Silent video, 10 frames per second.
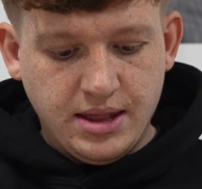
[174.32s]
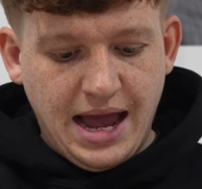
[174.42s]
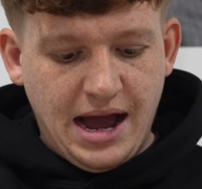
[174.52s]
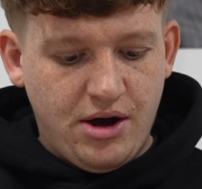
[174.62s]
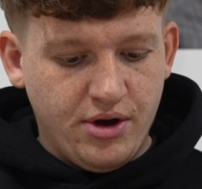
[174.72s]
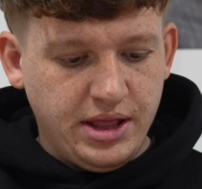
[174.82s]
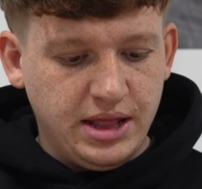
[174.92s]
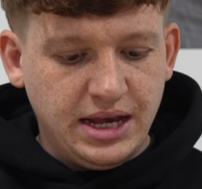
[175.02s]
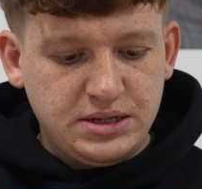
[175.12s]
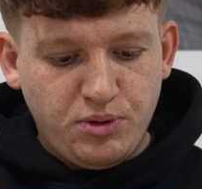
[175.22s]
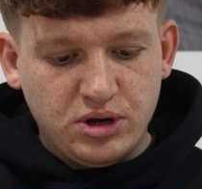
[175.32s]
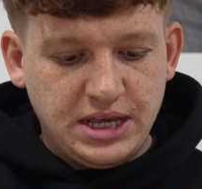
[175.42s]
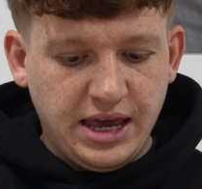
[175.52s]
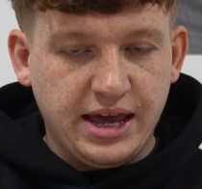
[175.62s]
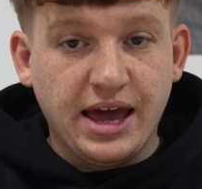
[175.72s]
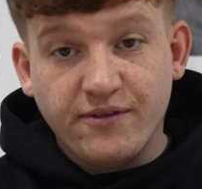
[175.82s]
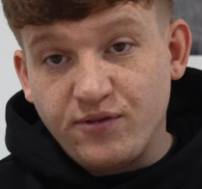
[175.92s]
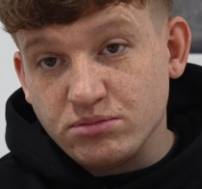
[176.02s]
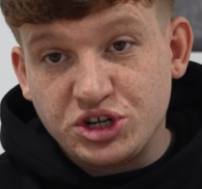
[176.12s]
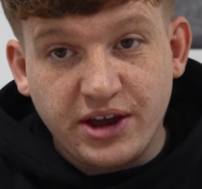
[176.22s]
Now, in this box here, again
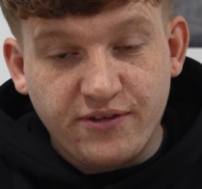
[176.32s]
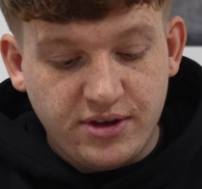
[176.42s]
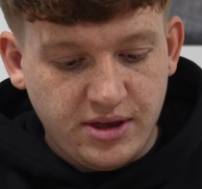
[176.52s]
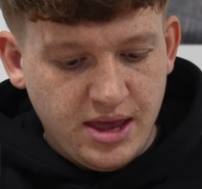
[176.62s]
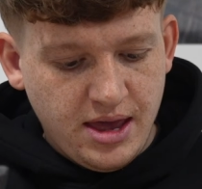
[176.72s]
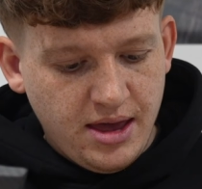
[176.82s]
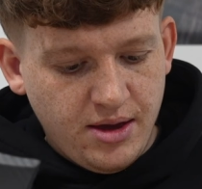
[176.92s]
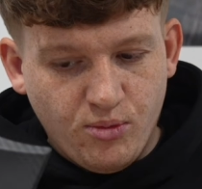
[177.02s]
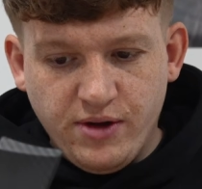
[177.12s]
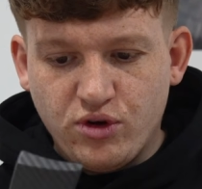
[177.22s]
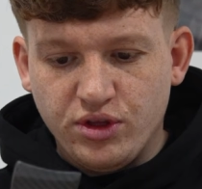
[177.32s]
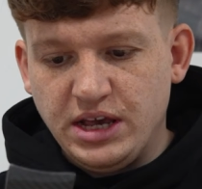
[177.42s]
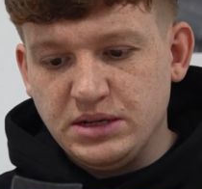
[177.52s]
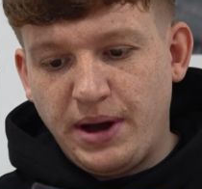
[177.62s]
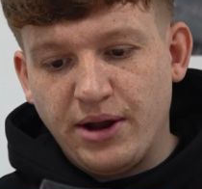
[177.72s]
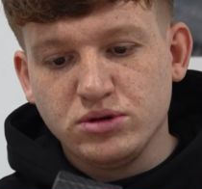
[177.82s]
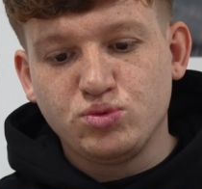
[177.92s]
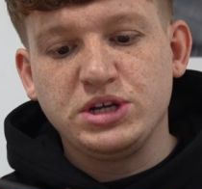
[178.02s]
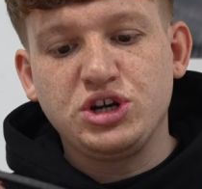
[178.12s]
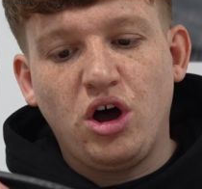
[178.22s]
from Shift, we've got these paddles,
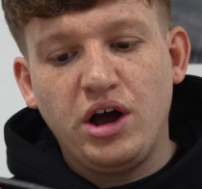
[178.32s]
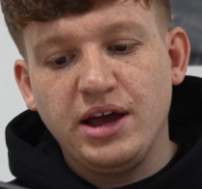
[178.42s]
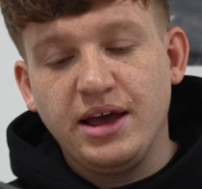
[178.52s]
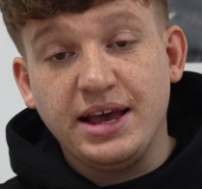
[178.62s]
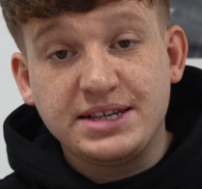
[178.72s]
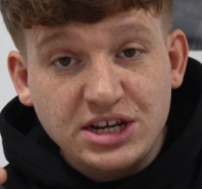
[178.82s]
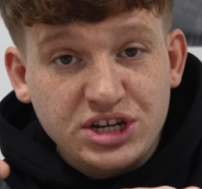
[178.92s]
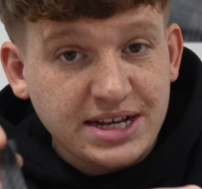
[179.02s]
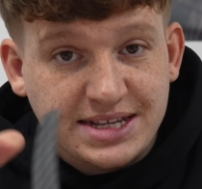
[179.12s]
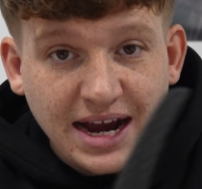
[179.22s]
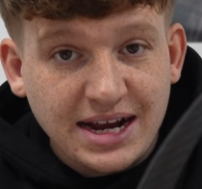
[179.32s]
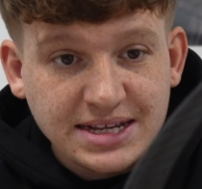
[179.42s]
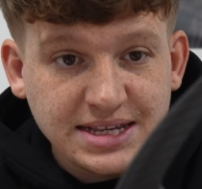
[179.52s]
which are essentially exactly the